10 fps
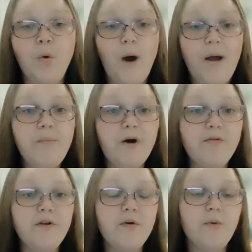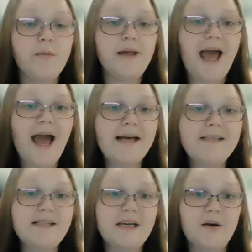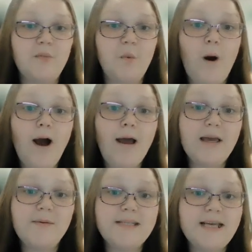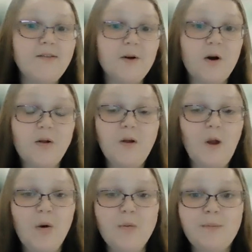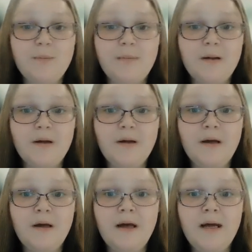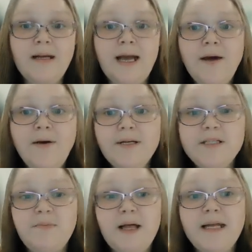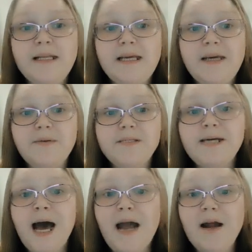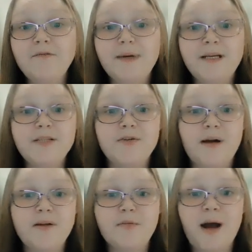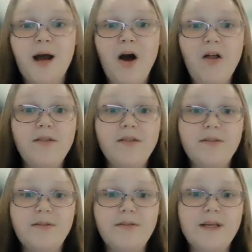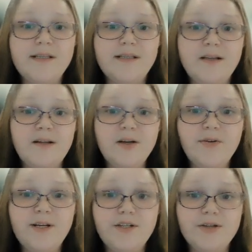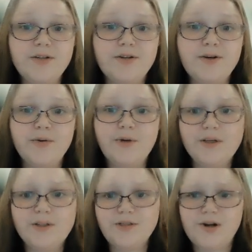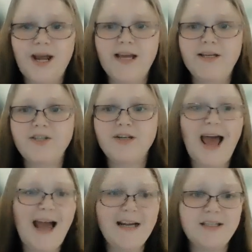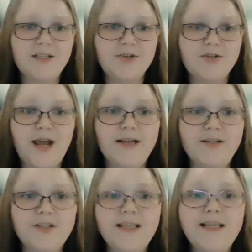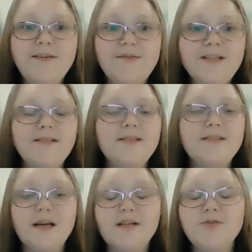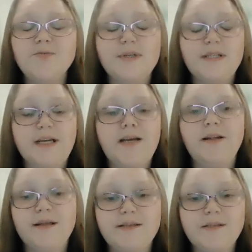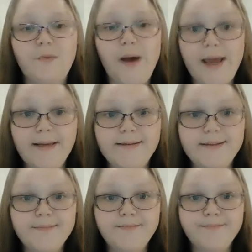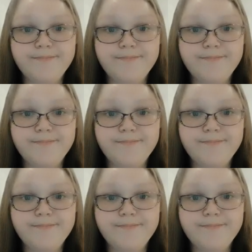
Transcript: White Buffalo Woman asked him why he was out there all alone. And Coyote explained that he was tired of being surrounded by all these silly creatures who looked strange and acted strange and lived in such ridiculous ways.